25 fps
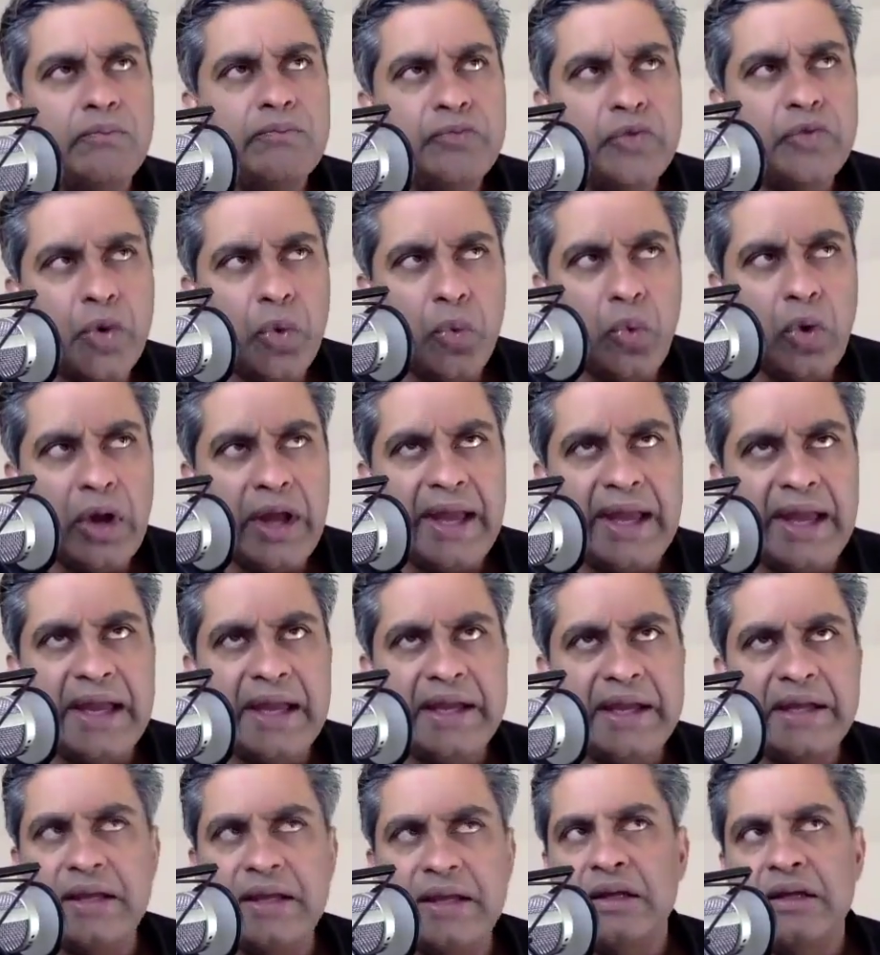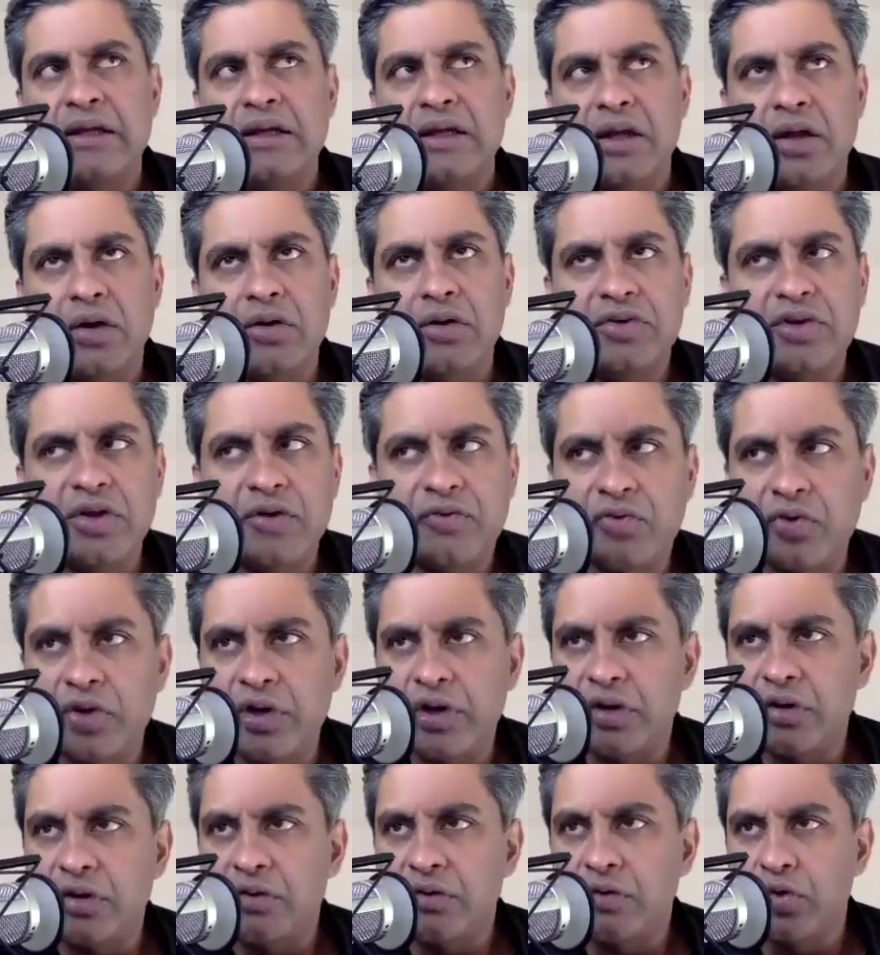the way you know
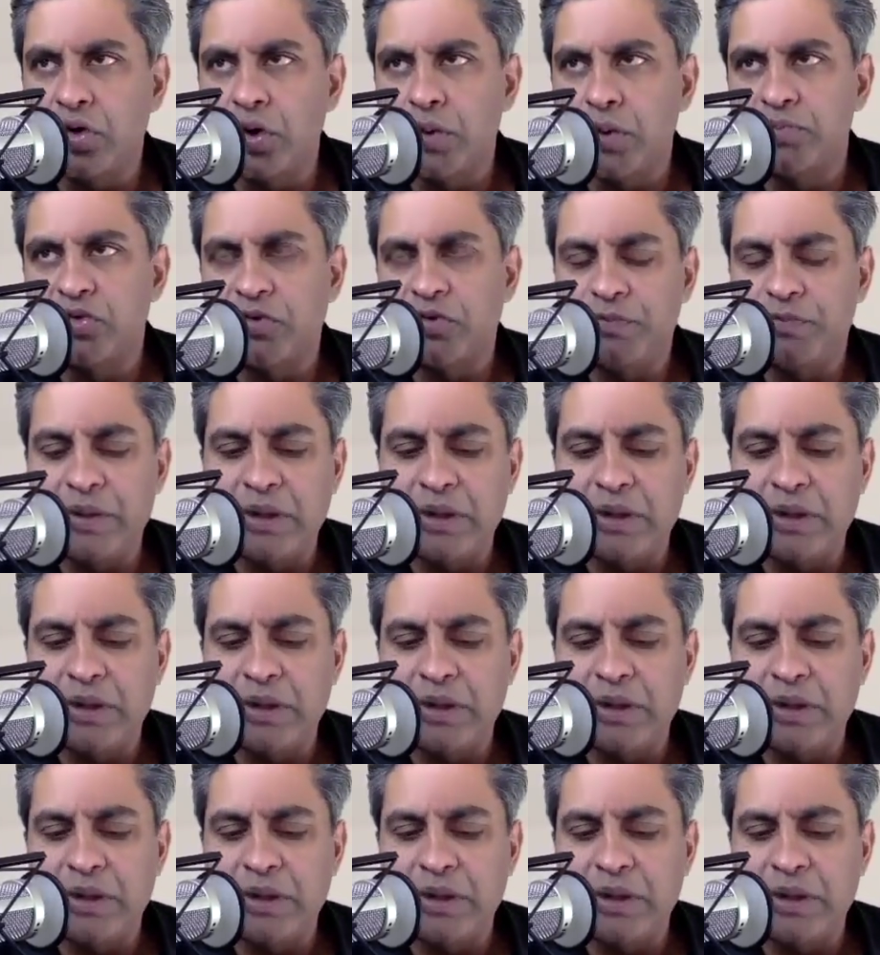different groups of